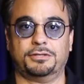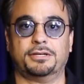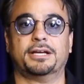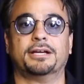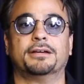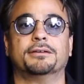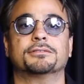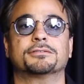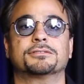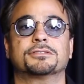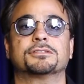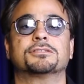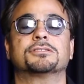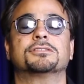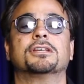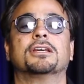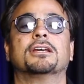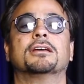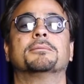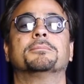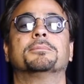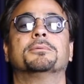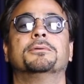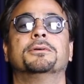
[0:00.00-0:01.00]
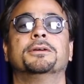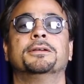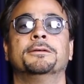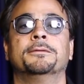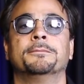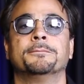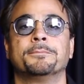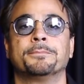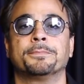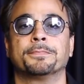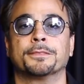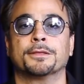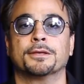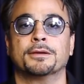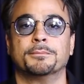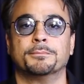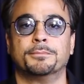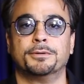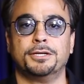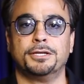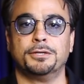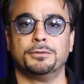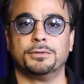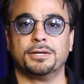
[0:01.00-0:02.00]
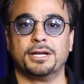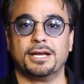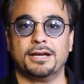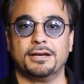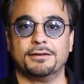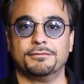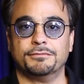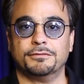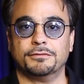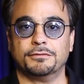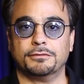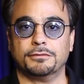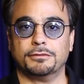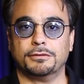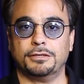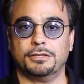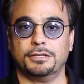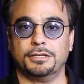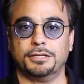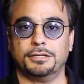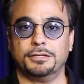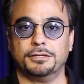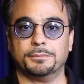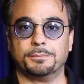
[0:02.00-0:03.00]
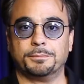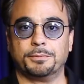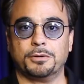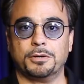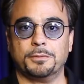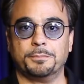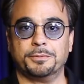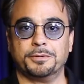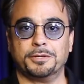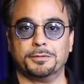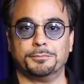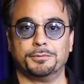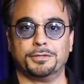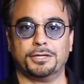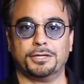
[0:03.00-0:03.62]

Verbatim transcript: analysis standpoint, but he would have an inappropriate